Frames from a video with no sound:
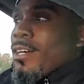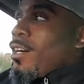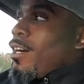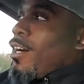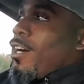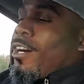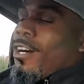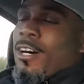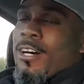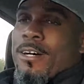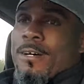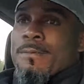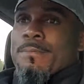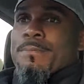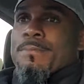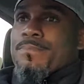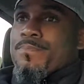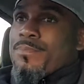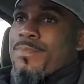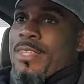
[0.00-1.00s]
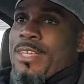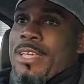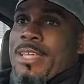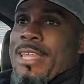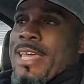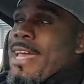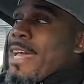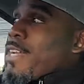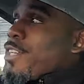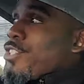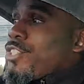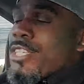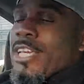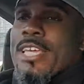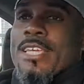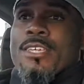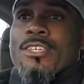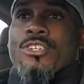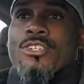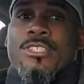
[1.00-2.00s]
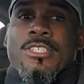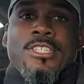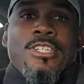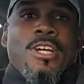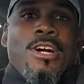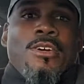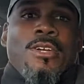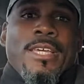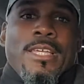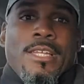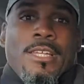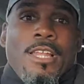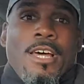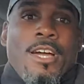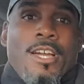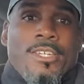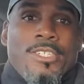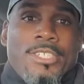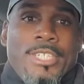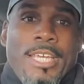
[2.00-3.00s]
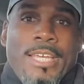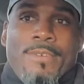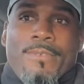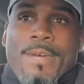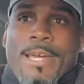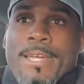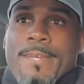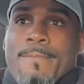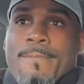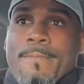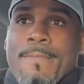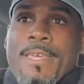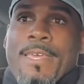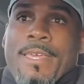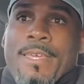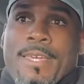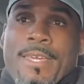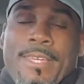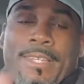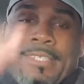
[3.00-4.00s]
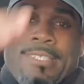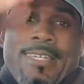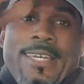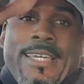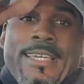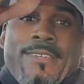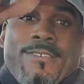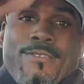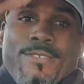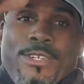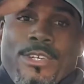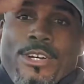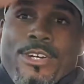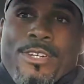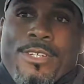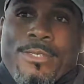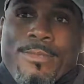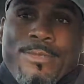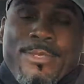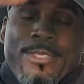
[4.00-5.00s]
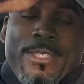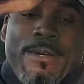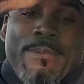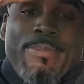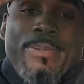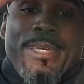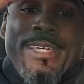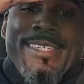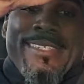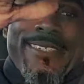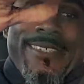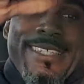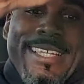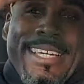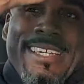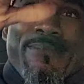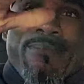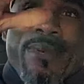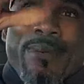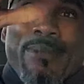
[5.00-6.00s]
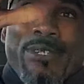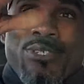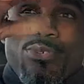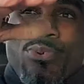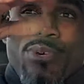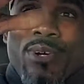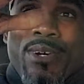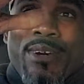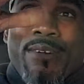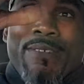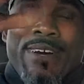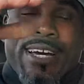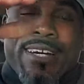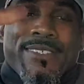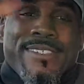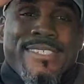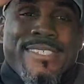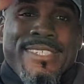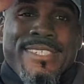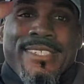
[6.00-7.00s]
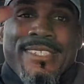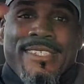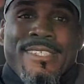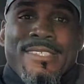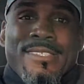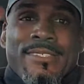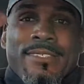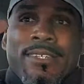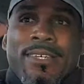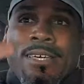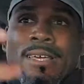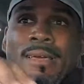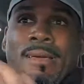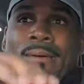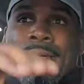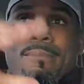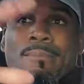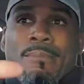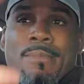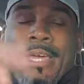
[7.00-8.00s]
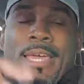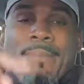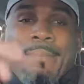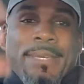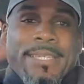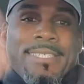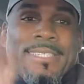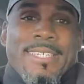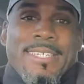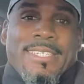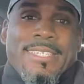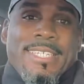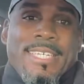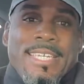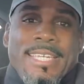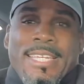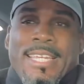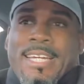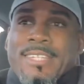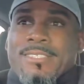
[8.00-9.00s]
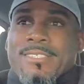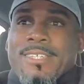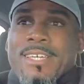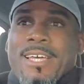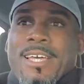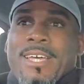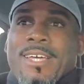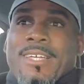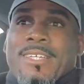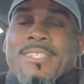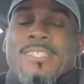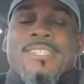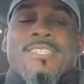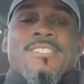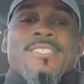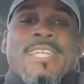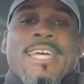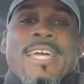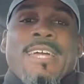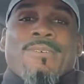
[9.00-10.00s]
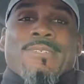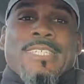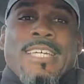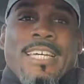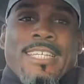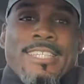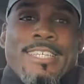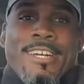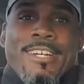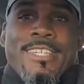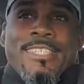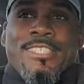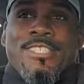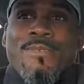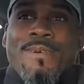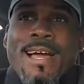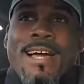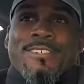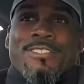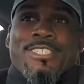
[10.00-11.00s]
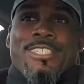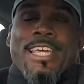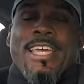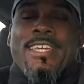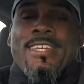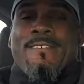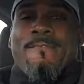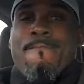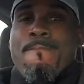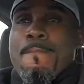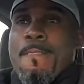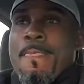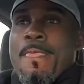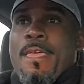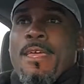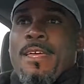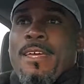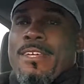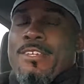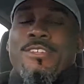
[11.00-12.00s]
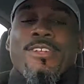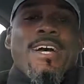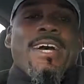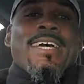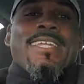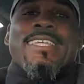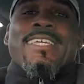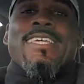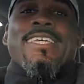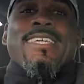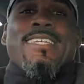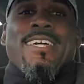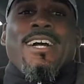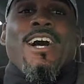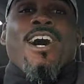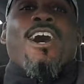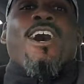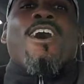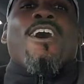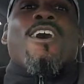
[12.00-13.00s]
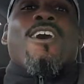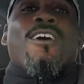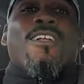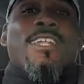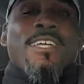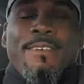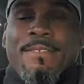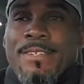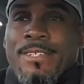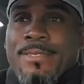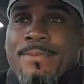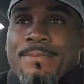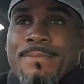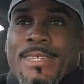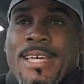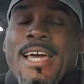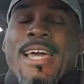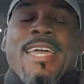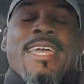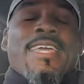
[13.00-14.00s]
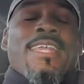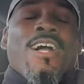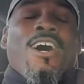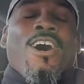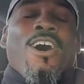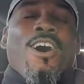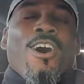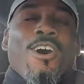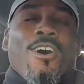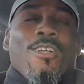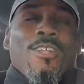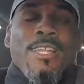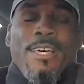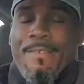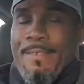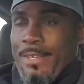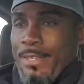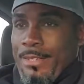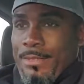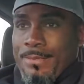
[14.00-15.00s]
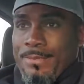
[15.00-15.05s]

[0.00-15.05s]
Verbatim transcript: Um, and they had a shake. Usually you go get a large shake, right? And it's like you go to some places, like maybe 12 ounces, maybe 16 ounces. This thing was like 32 ounce shake. You know, I had to eat all of it. I ate all of it.